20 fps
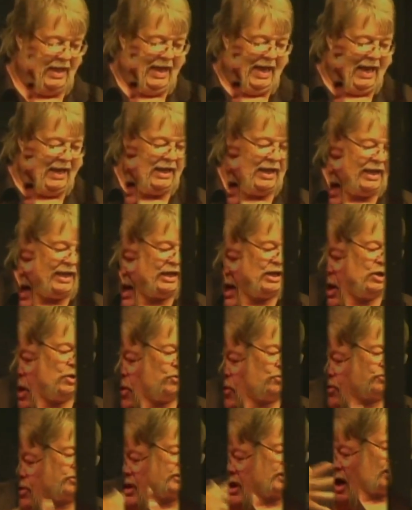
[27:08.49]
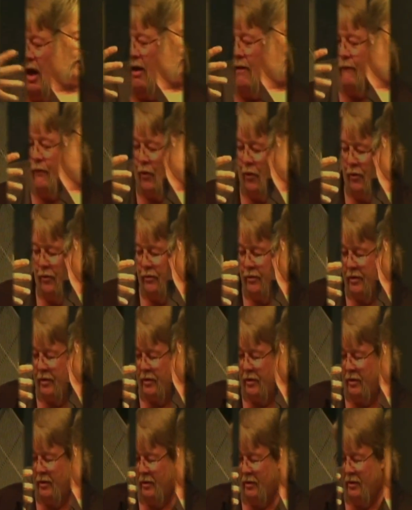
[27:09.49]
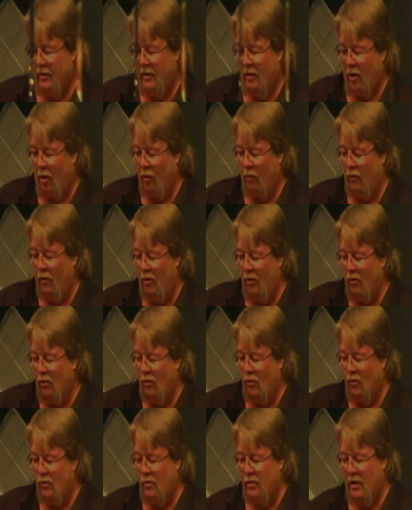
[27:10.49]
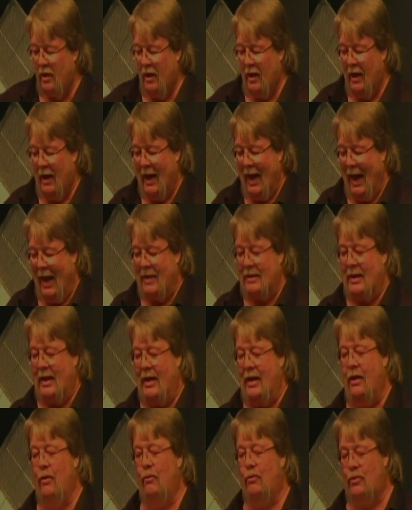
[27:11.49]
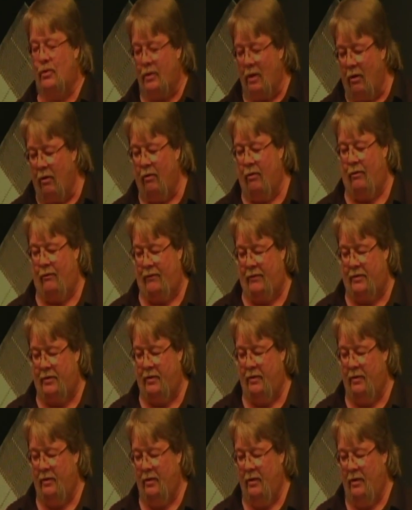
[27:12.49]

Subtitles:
And he who governs or rules as he who serves.